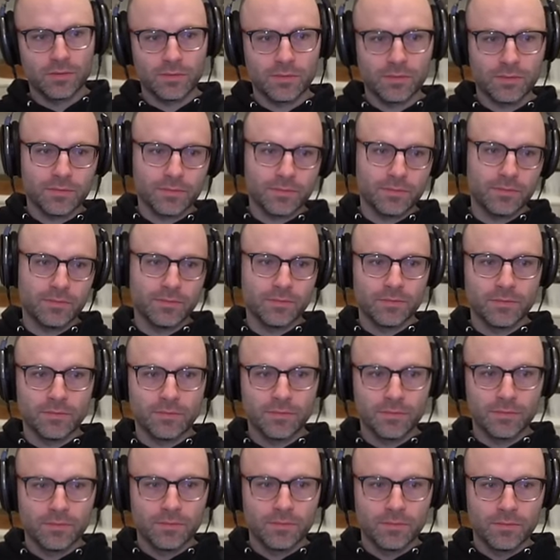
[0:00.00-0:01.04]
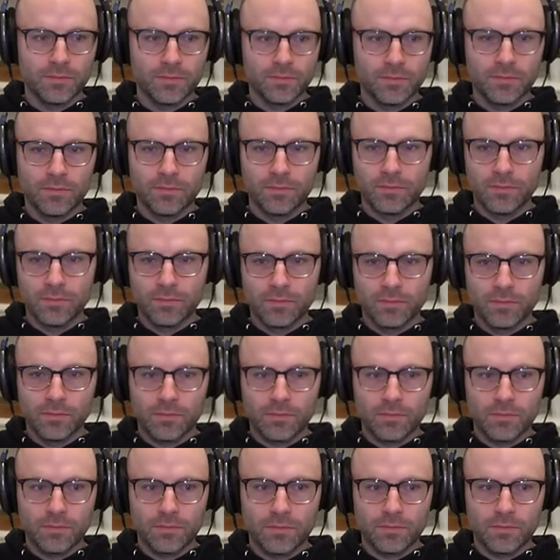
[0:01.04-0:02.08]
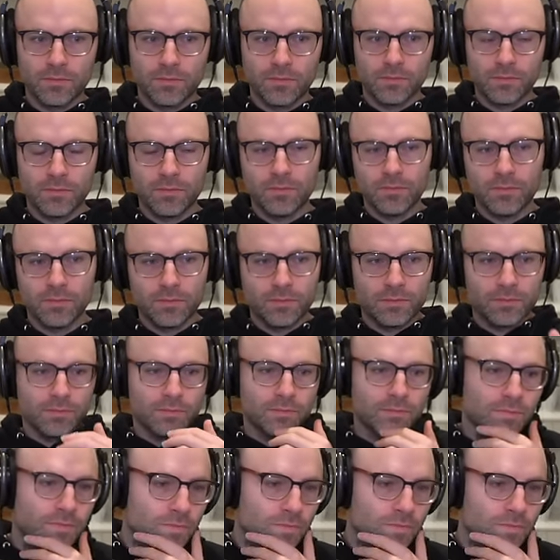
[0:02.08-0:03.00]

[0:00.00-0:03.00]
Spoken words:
Nothing is said.